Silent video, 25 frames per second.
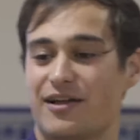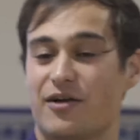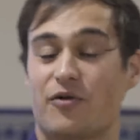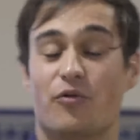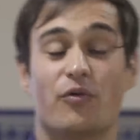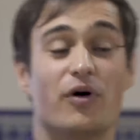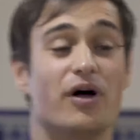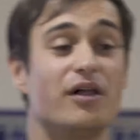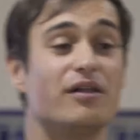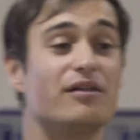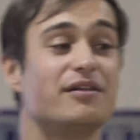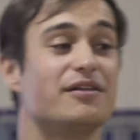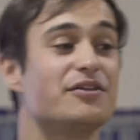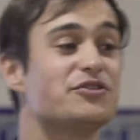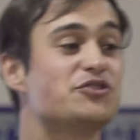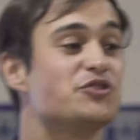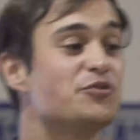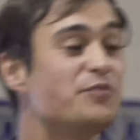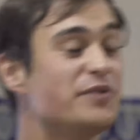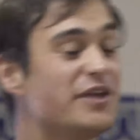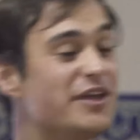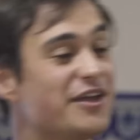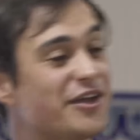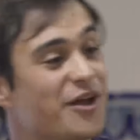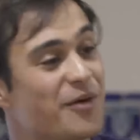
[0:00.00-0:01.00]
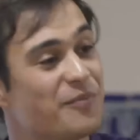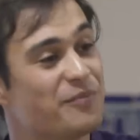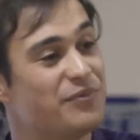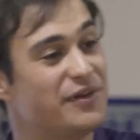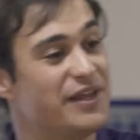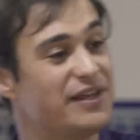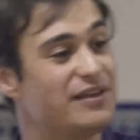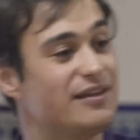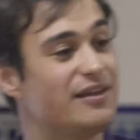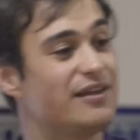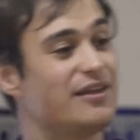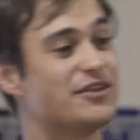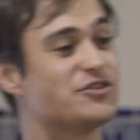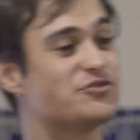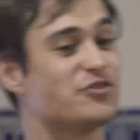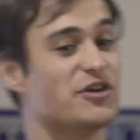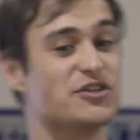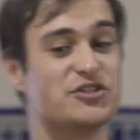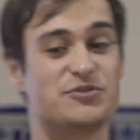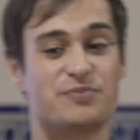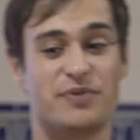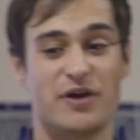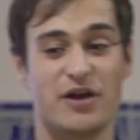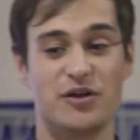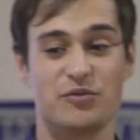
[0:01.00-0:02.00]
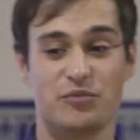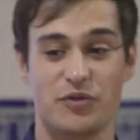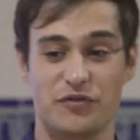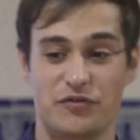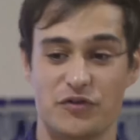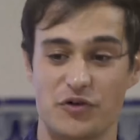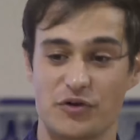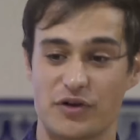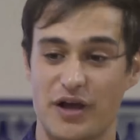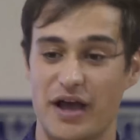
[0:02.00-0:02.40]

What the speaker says: Well, to be completely transparent with you